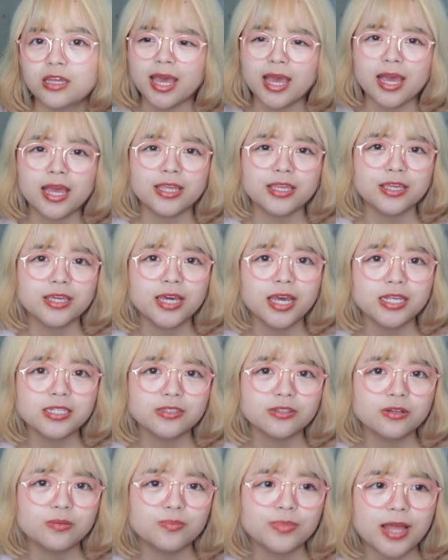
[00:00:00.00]
And you guys
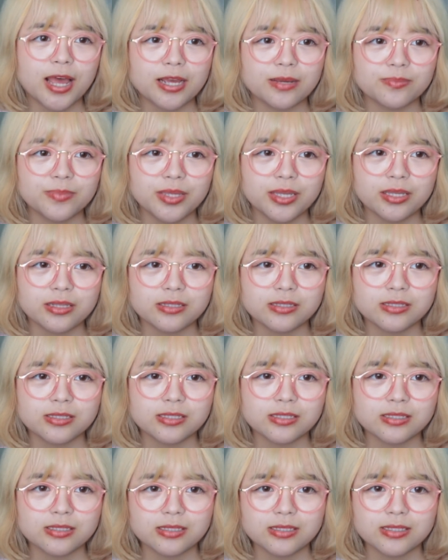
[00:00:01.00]
know
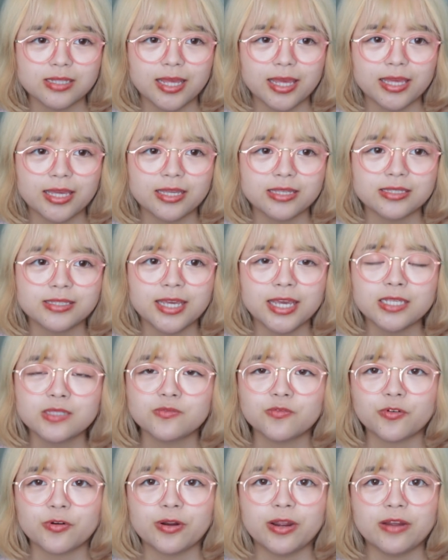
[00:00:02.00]
Blackpink's, like, it
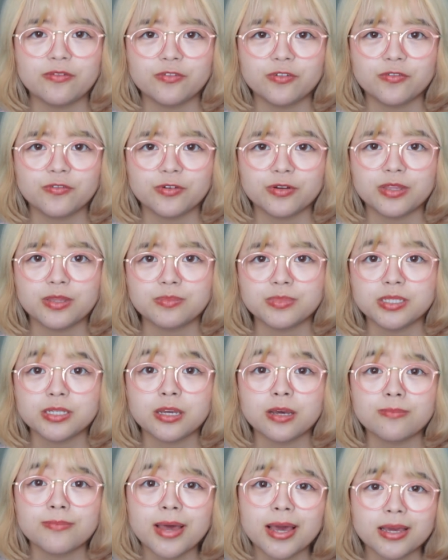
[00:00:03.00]
takes forever for them to
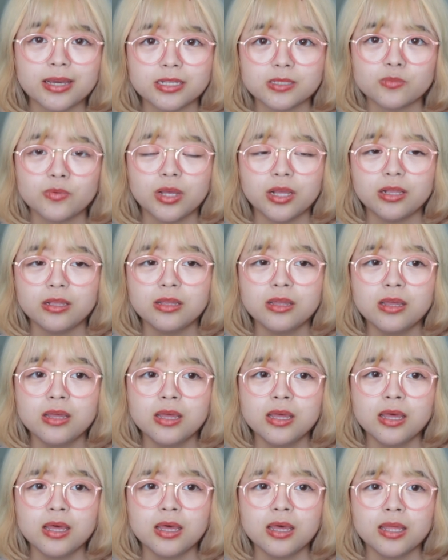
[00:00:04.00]
come back as well.
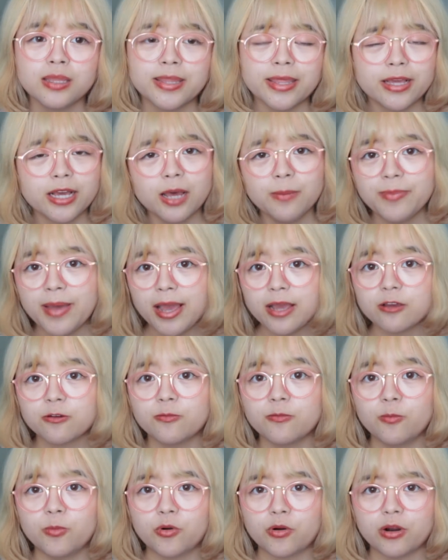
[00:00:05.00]
They come back
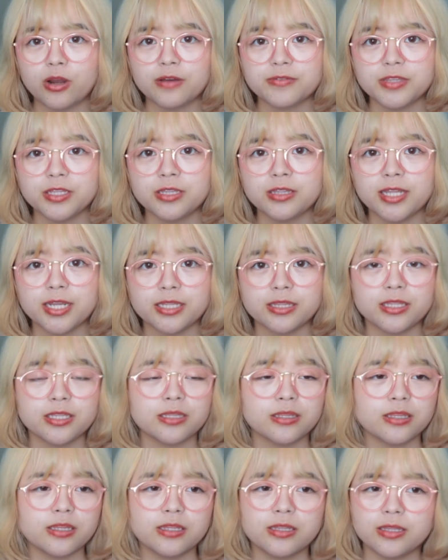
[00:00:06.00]
more often
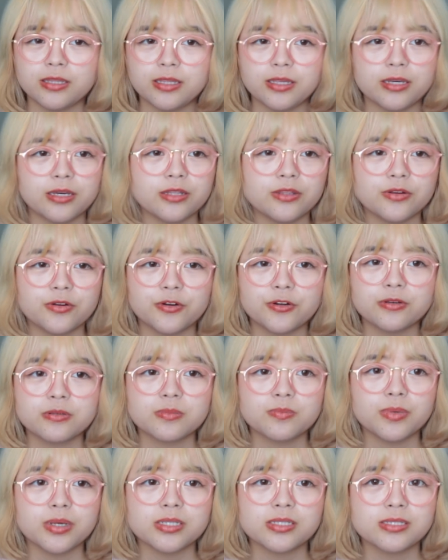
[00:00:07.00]
than the other
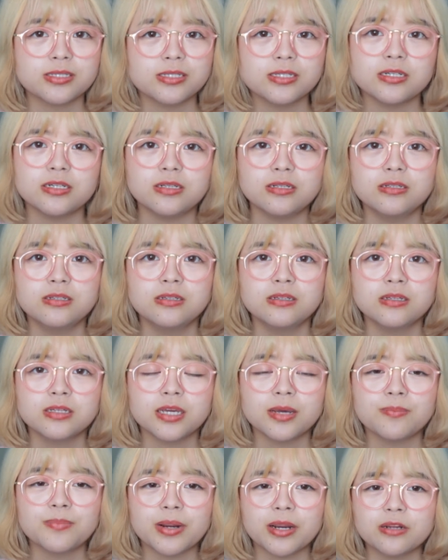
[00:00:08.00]
groups, but still,
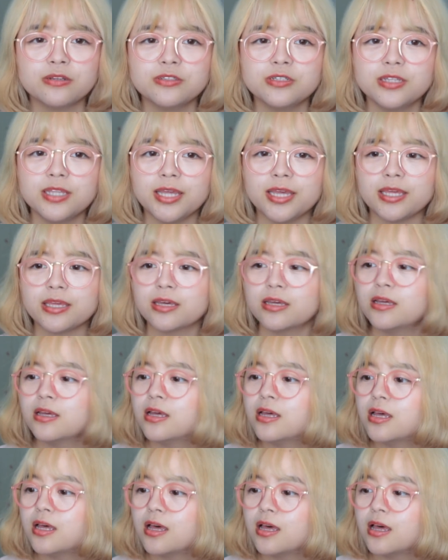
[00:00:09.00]
compared to like
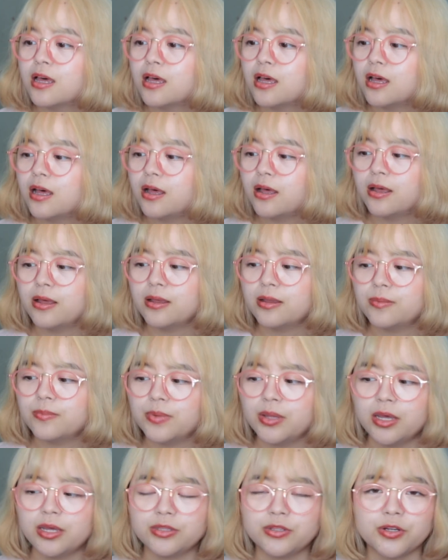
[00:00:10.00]

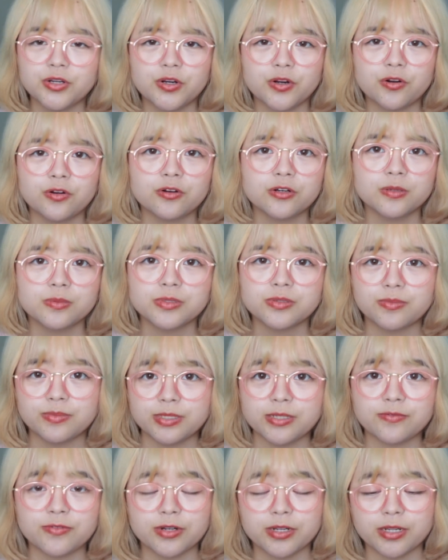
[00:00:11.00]
other girl groups from
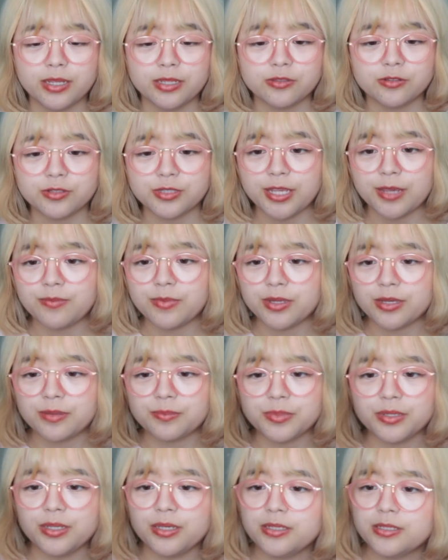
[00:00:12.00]
different entertainment
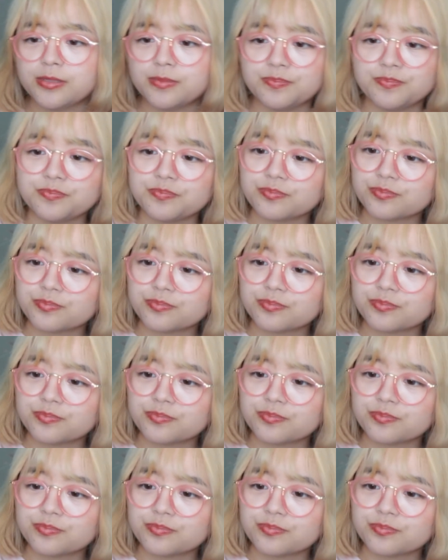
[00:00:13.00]
companies,